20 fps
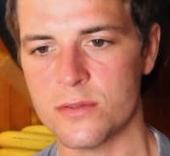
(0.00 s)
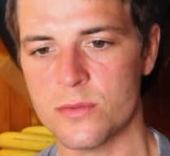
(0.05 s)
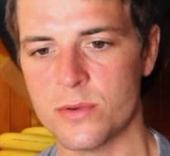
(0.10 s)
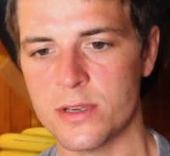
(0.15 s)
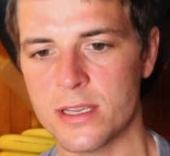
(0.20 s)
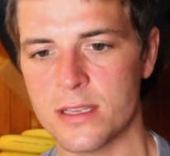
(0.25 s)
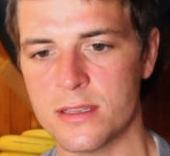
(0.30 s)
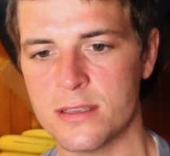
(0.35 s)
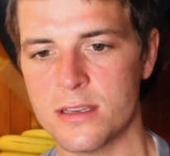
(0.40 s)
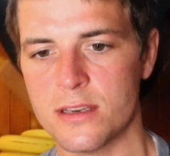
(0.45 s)
we
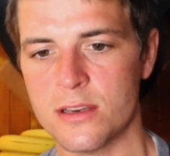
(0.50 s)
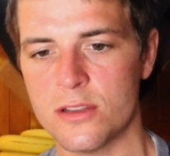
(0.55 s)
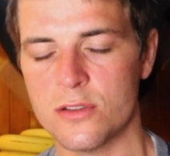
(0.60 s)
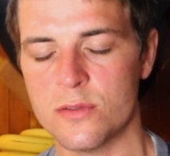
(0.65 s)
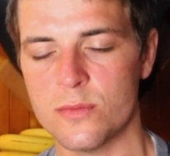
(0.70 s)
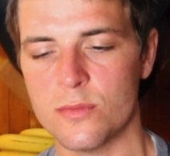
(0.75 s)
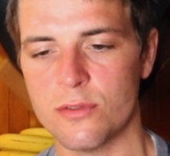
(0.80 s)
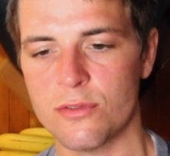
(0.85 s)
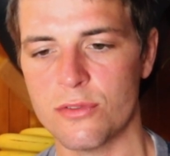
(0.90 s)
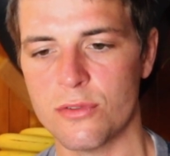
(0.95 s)
continue
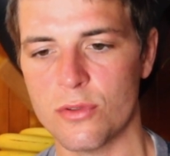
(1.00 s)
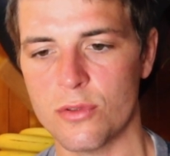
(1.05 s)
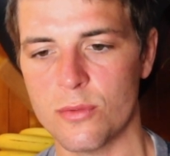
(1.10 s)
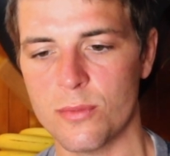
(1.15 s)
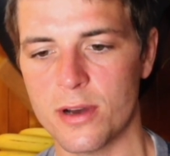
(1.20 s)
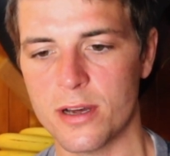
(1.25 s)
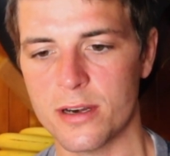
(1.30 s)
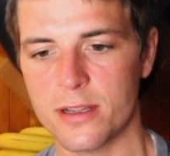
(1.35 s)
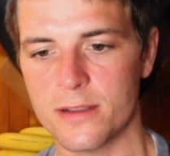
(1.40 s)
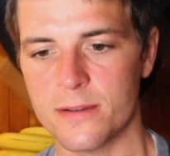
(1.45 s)
to move through the
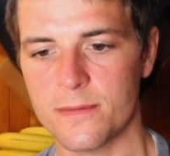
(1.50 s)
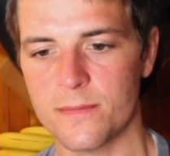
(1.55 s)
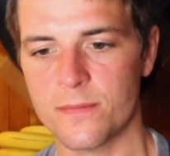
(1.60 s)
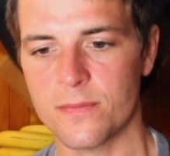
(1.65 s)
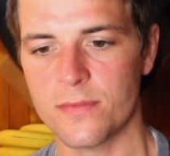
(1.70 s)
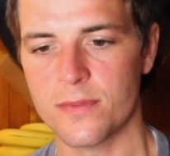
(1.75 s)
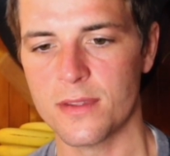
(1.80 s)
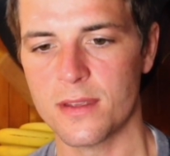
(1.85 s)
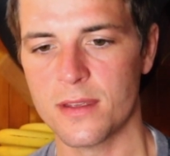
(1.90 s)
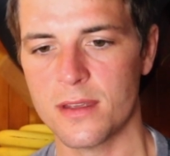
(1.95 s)
body,
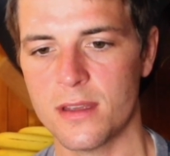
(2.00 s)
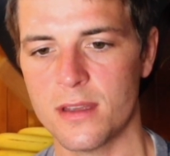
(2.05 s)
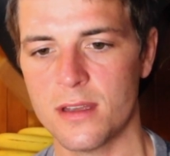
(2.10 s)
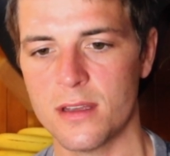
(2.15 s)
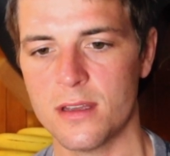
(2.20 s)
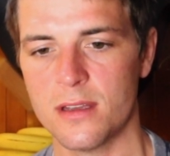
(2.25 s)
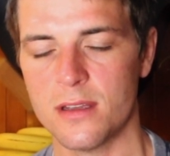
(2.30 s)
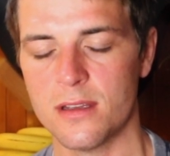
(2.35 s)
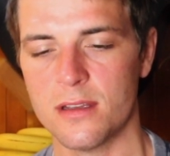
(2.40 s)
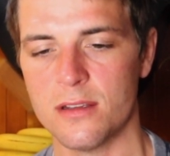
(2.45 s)

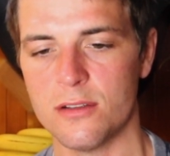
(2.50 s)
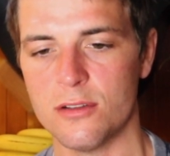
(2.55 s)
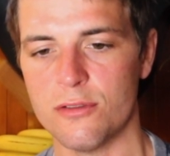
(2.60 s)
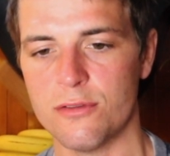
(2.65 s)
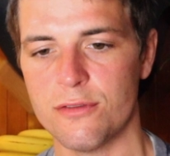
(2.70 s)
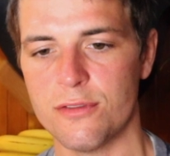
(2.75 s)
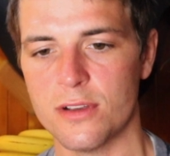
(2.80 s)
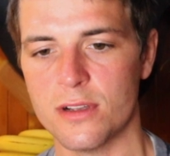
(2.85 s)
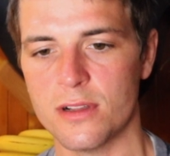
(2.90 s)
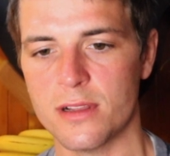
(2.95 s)
you
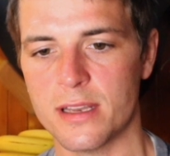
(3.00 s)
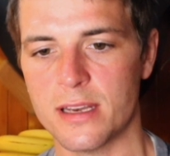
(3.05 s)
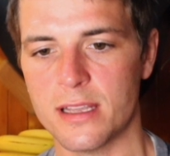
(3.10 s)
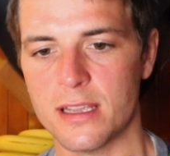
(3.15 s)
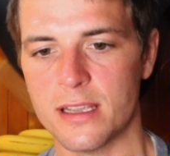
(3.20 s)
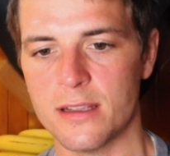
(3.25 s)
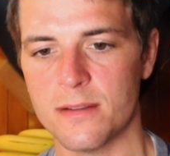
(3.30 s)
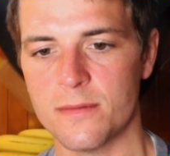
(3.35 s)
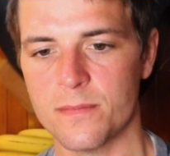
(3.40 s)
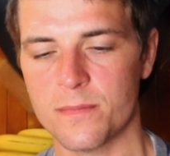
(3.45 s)
feel
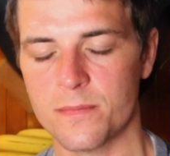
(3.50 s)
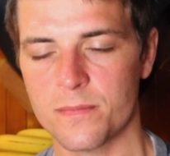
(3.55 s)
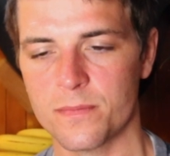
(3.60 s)
any